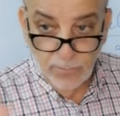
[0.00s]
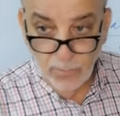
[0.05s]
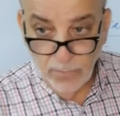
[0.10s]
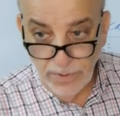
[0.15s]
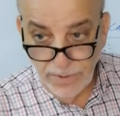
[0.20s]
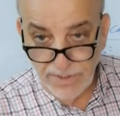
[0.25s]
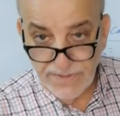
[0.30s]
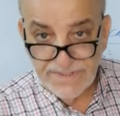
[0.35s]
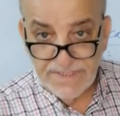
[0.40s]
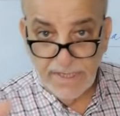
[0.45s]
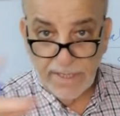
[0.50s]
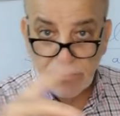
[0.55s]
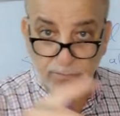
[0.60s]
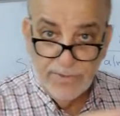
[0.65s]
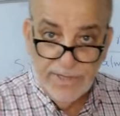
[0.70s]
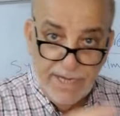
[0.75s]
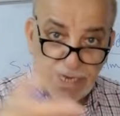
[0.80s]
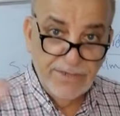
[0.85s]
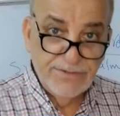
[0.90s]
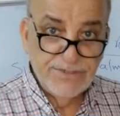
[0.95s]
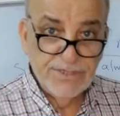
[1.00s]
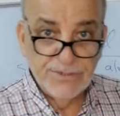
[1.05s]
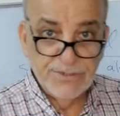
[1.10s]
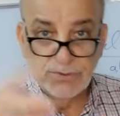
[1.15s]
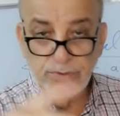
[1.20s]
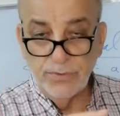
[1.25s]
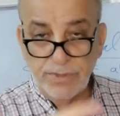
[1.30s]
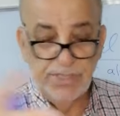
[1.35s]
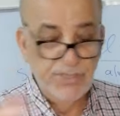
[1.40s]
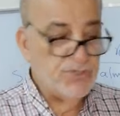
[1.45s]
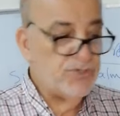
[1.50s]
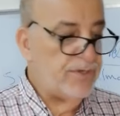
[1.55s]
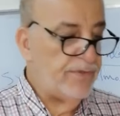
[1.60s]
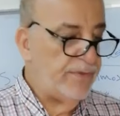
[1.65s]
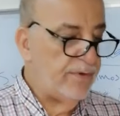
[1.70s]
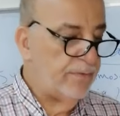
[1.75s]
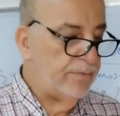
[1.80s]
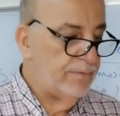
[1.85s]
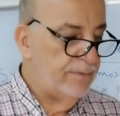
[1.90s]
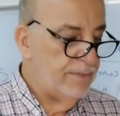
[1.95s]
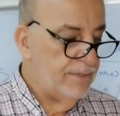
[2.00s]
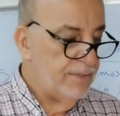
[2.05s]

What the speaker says: words are related to each other.